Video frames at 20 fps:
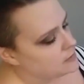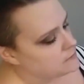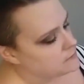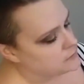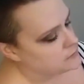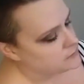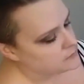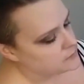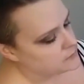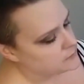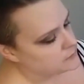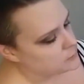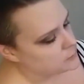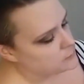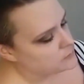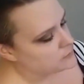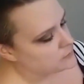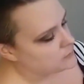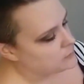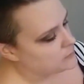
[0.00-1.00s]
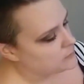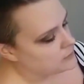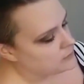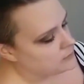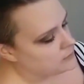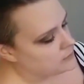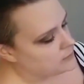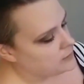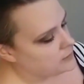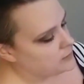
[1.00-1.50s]
full of enough ribbon for me.
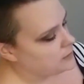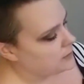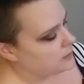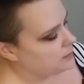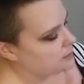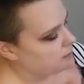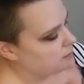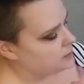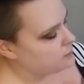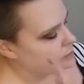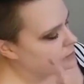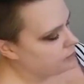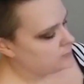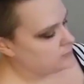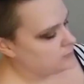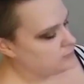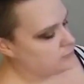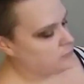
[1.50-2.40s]
I need to put